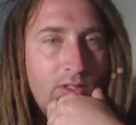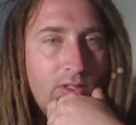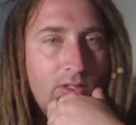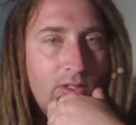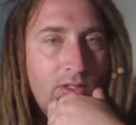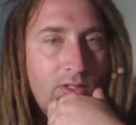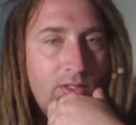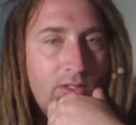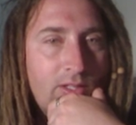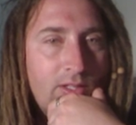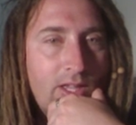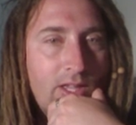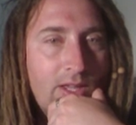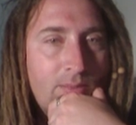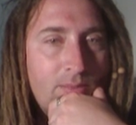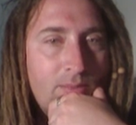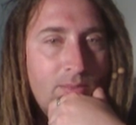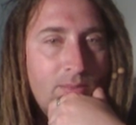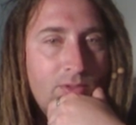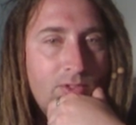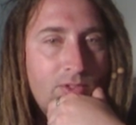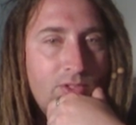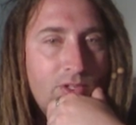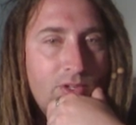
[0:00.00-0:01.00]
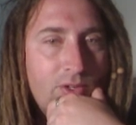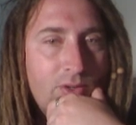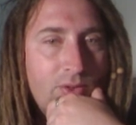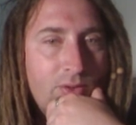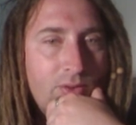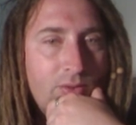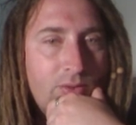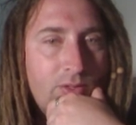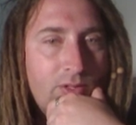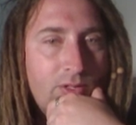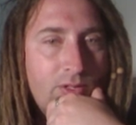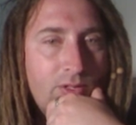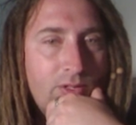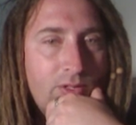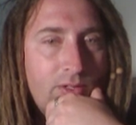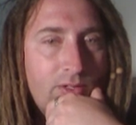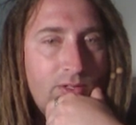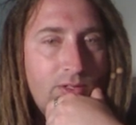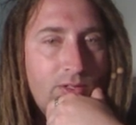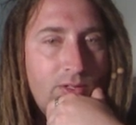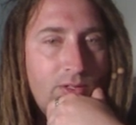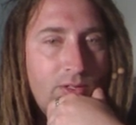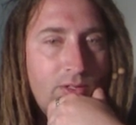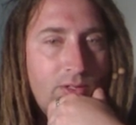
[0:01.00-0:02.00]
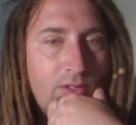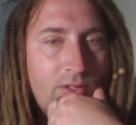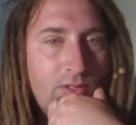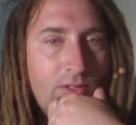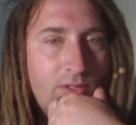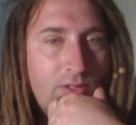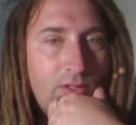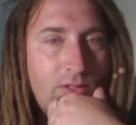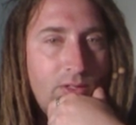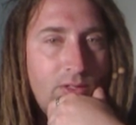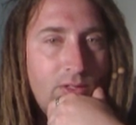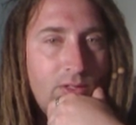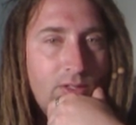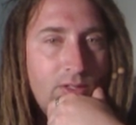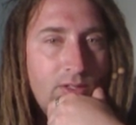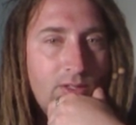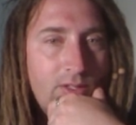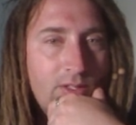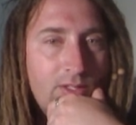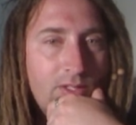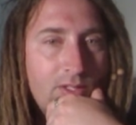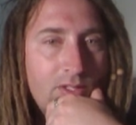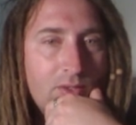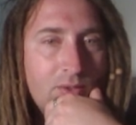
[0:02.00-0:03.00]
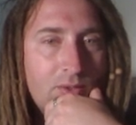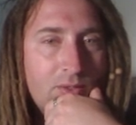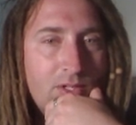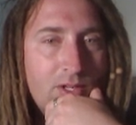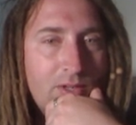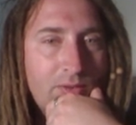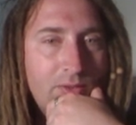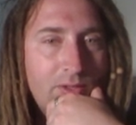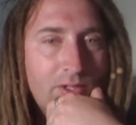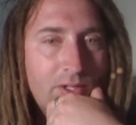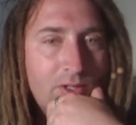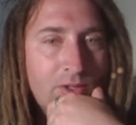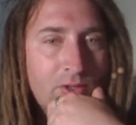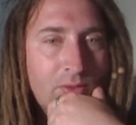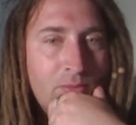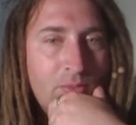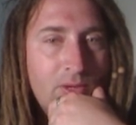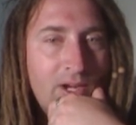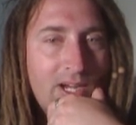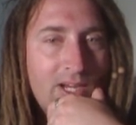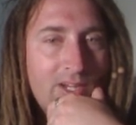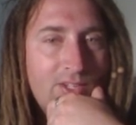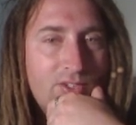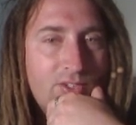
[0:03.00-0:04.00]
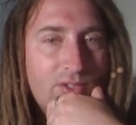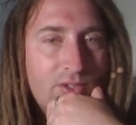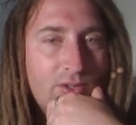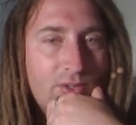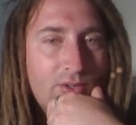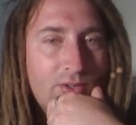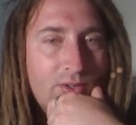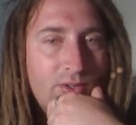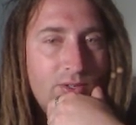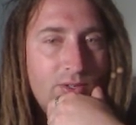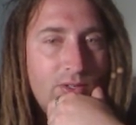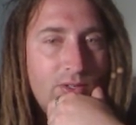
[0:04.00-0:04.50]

In that zone. And this was definitely a good buy zone.